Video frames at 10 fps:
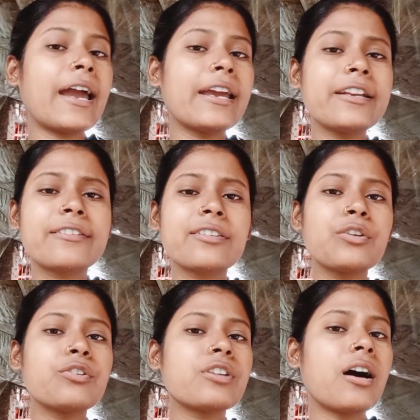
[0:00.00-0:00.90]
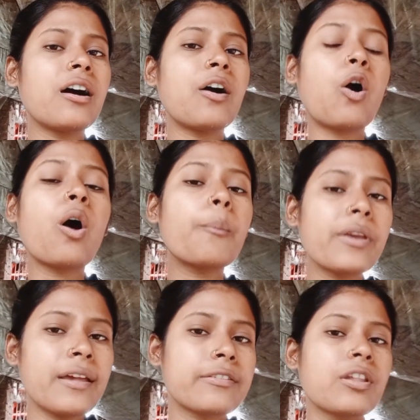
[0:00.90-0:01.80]
It's
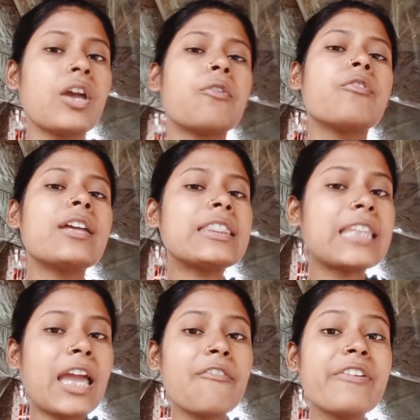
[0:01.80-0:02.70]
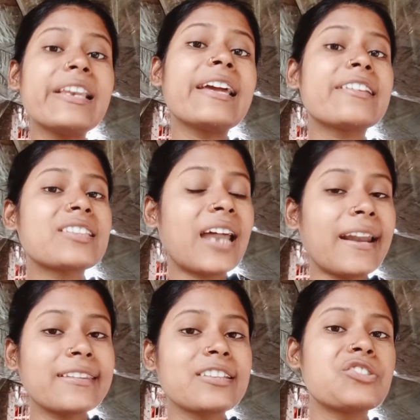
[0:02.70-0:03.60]
obvious when they will
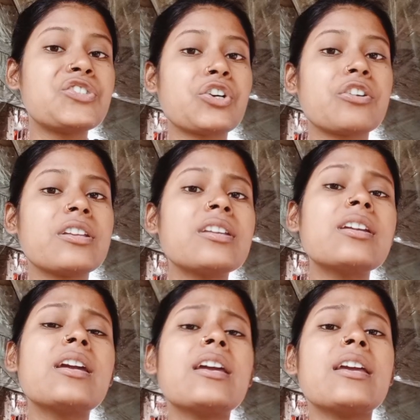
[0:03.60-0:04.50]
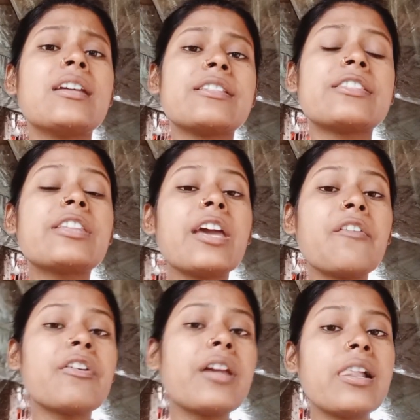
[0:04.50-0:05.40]
start this journey, they
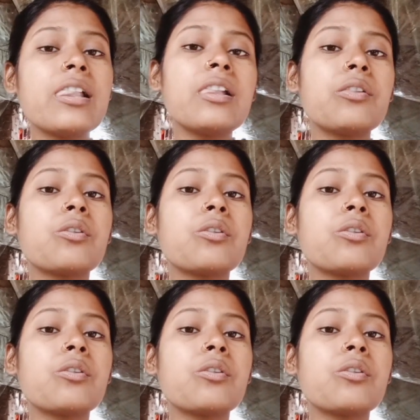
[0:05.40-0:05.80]
will